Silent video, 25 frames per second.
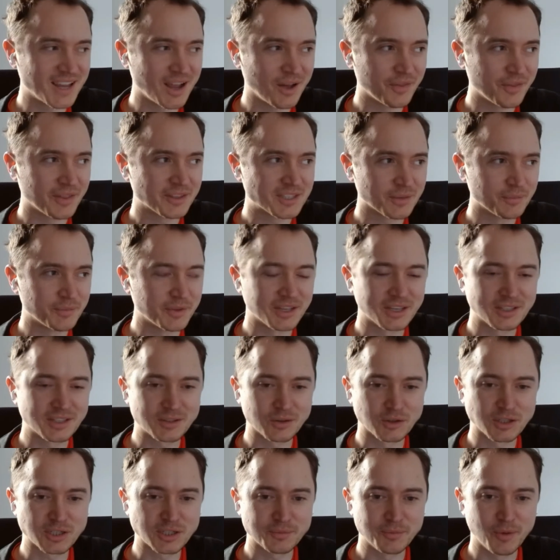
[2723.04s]
how that something
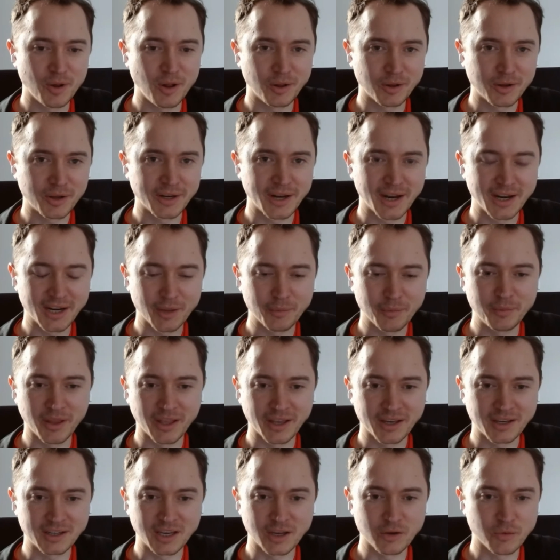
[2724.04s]
so small could end up
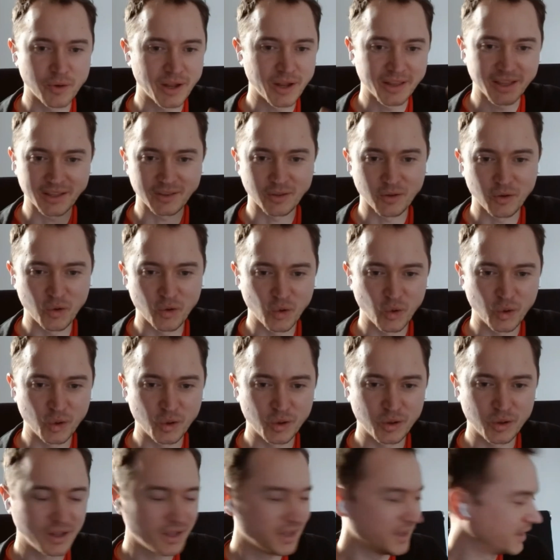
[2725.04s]
like derailing the
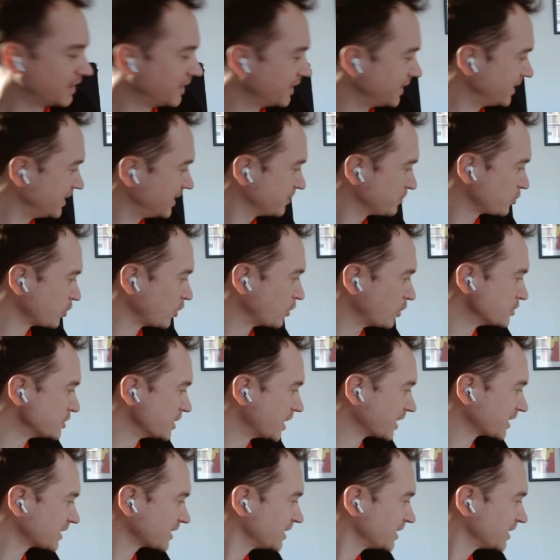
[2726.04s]
whole project.